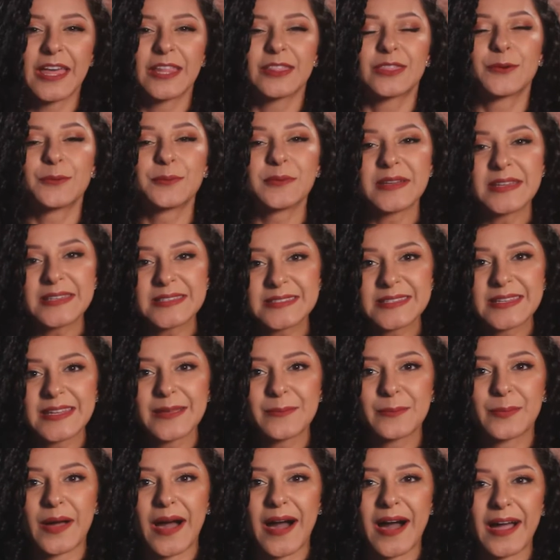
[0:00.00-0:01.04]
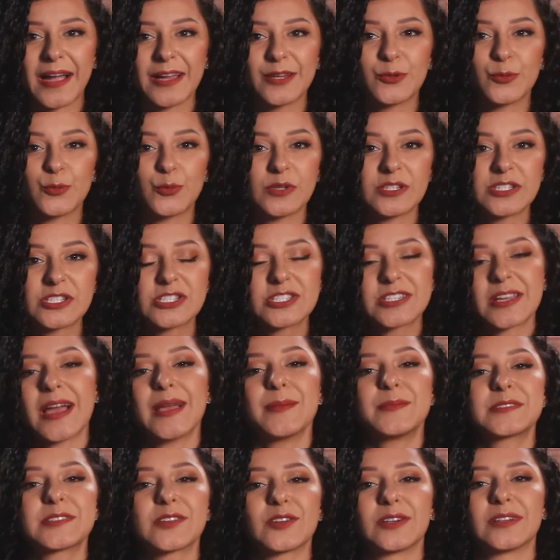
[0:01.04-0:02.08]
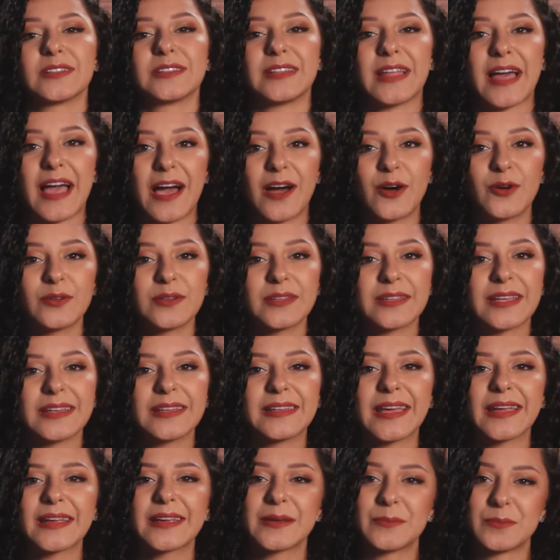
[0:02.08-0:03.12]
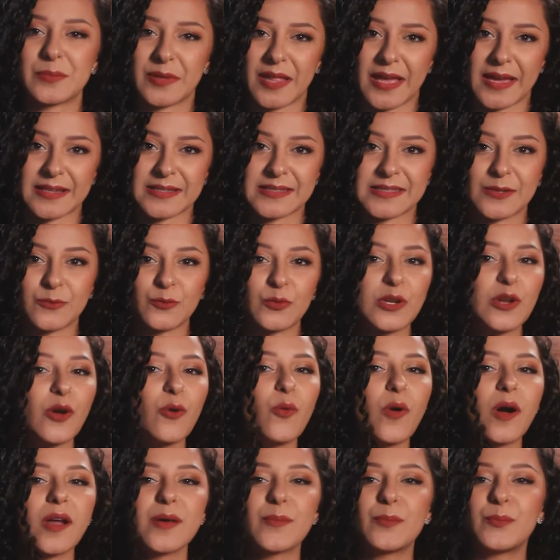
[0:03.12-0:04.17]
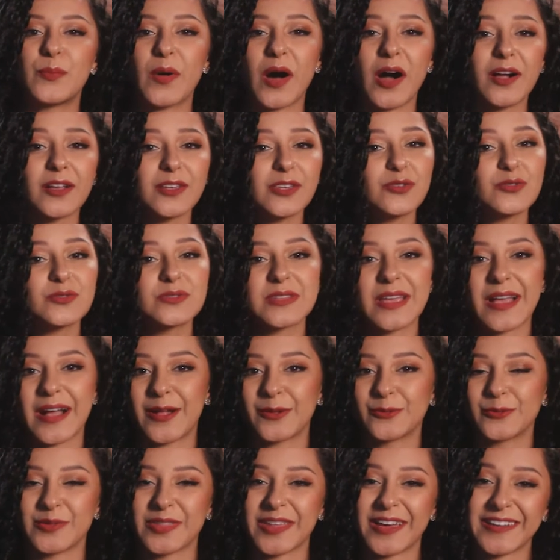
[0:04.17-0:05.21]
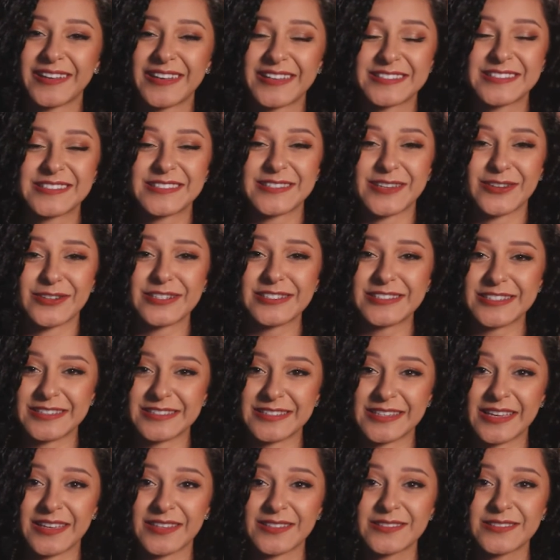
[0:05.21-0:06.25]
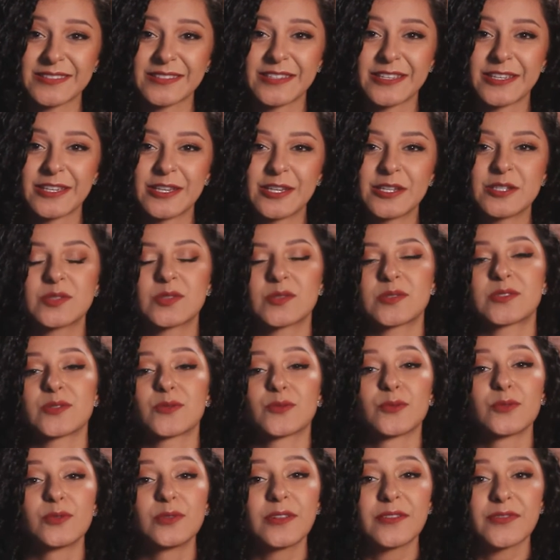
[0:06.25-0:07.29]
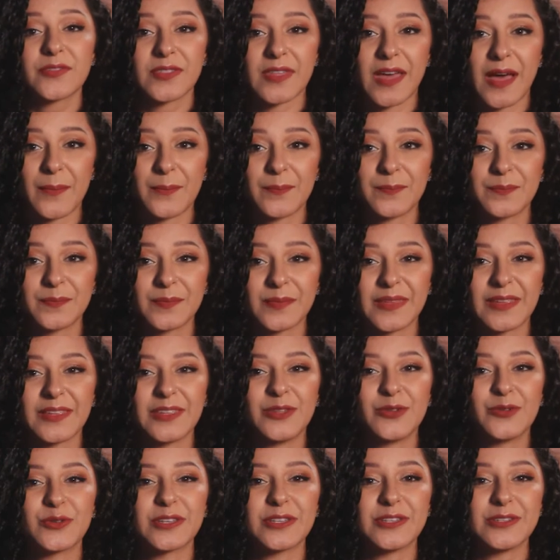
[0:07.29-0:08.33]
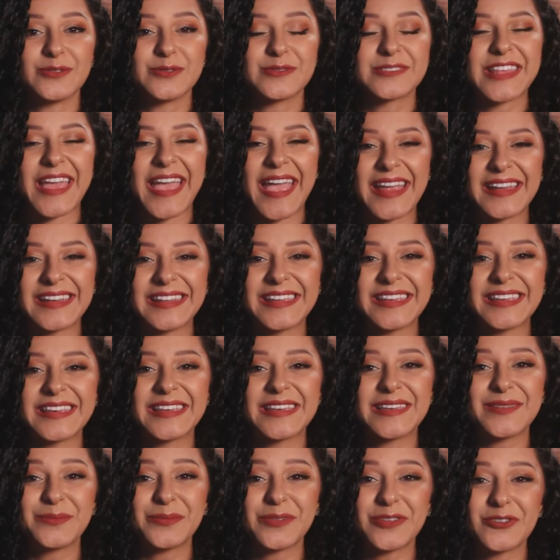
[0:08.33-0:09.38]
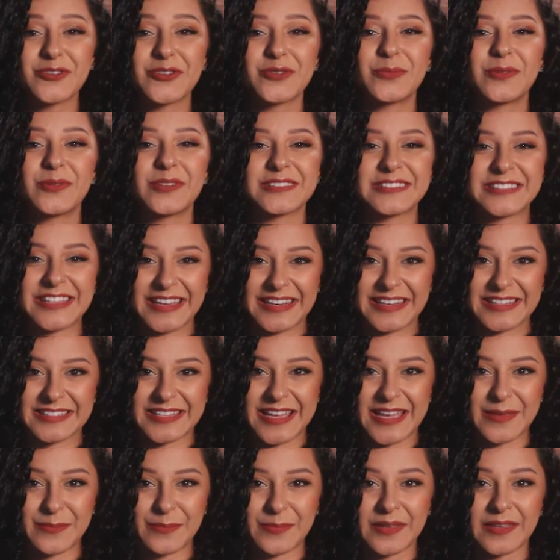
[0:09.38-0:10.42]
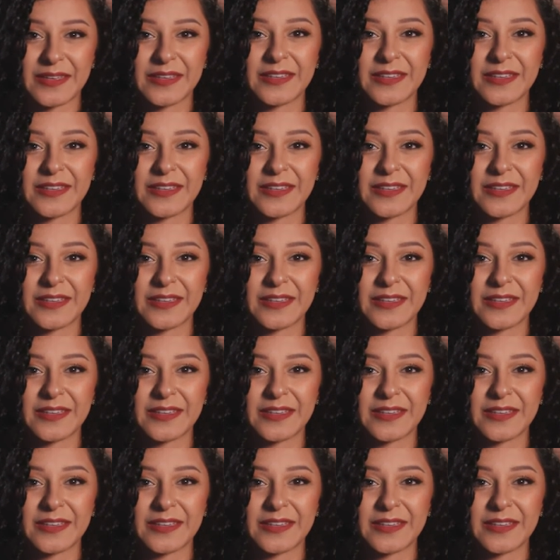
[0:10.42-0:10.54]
The reasoning behind which types are allowed can get complex, and we don't want to bog you down with unnecessary details. So as a rule of thumb, you can use any immutable data type,